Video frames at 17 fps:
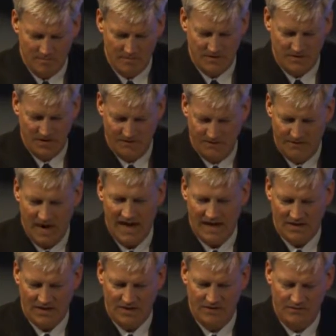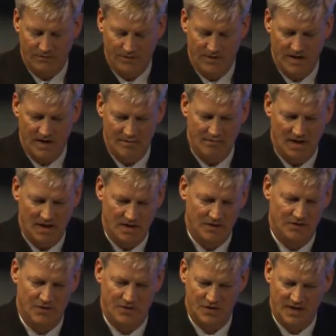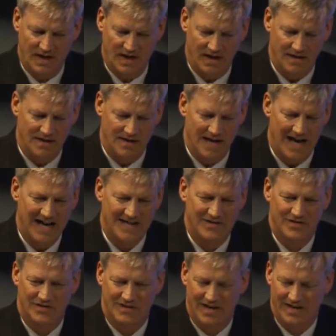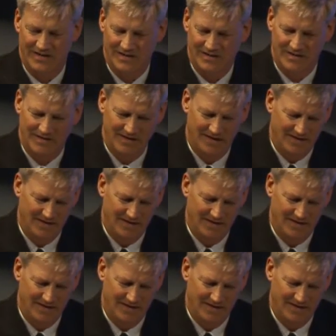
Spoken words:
device for them to understand not just